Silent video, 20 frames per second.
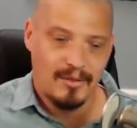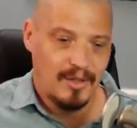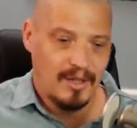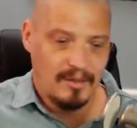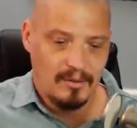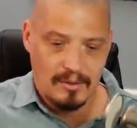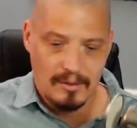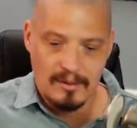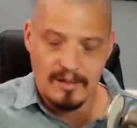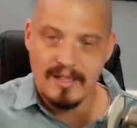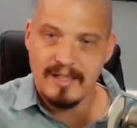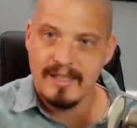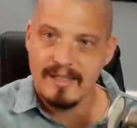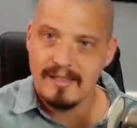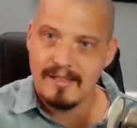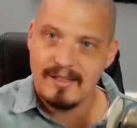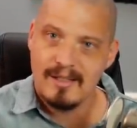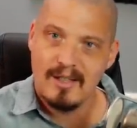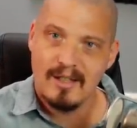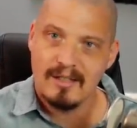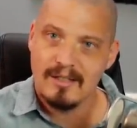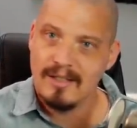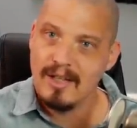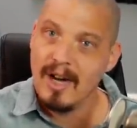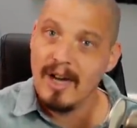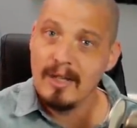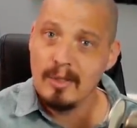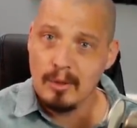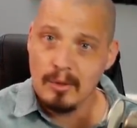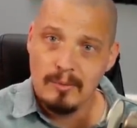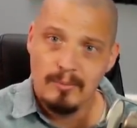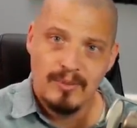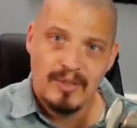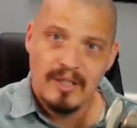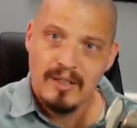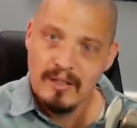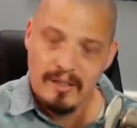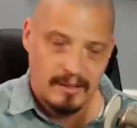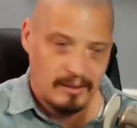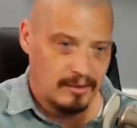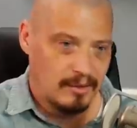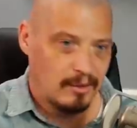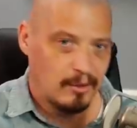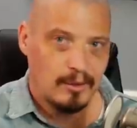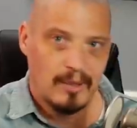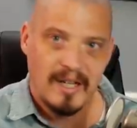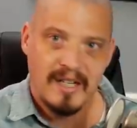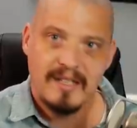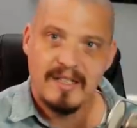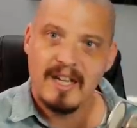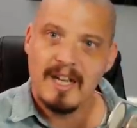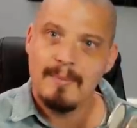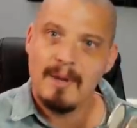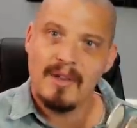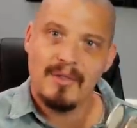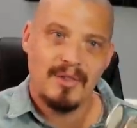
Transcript: I think the Linux Sucks title is a great name.